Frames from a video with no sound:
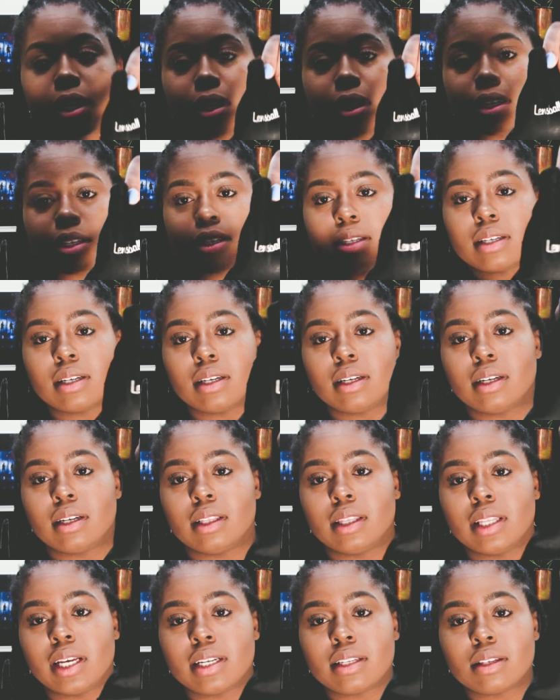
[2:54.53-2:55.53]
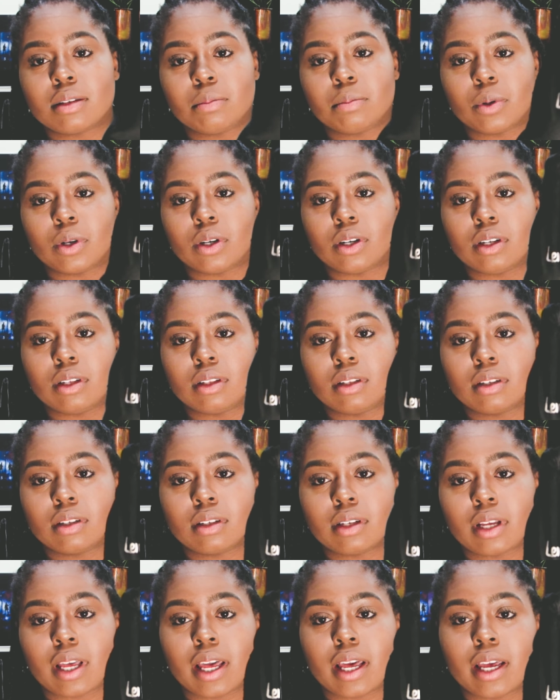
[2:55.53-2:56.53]
lens ball,
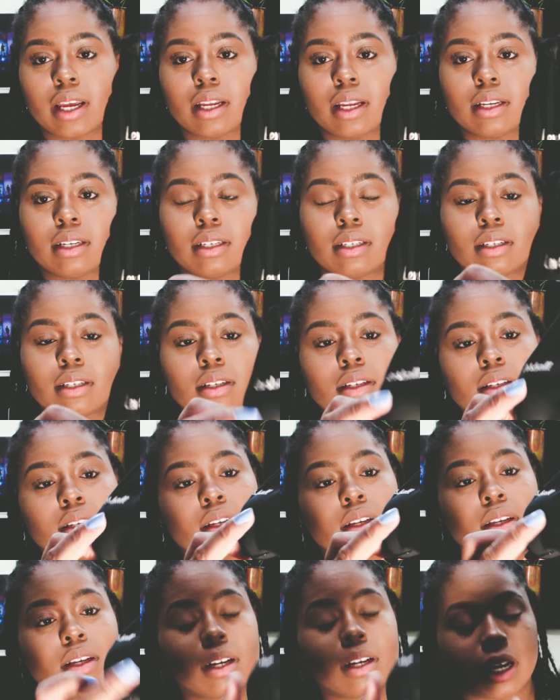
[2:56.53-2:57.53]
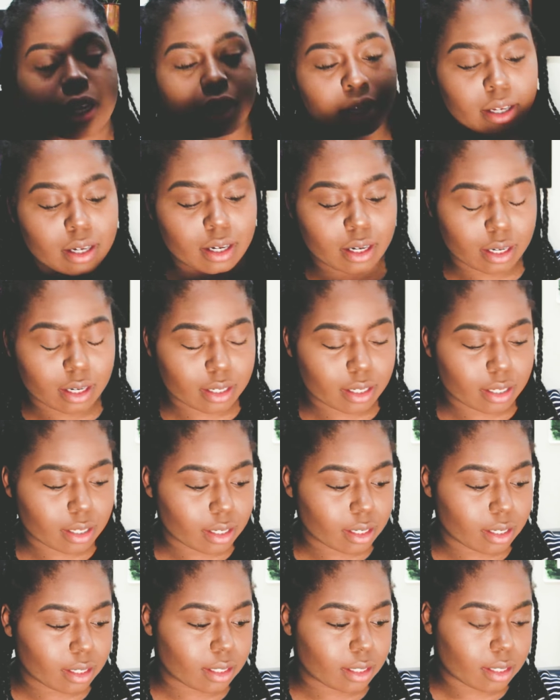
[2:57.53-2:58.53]
and I got
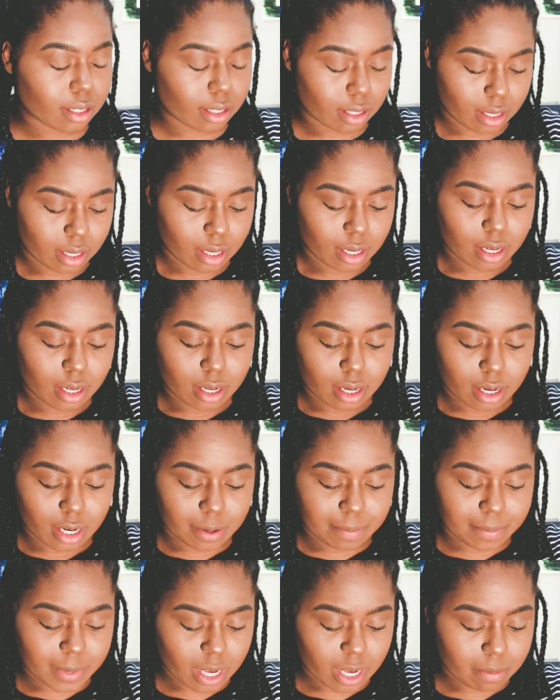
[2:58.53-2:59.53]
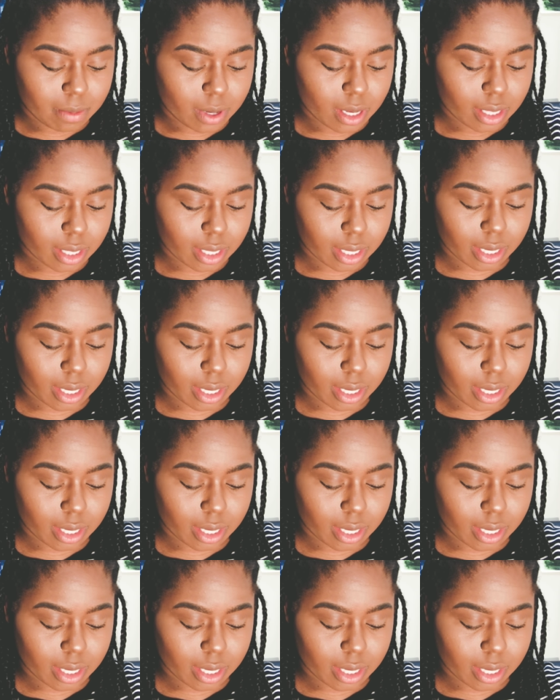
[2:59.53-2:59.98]
it maybe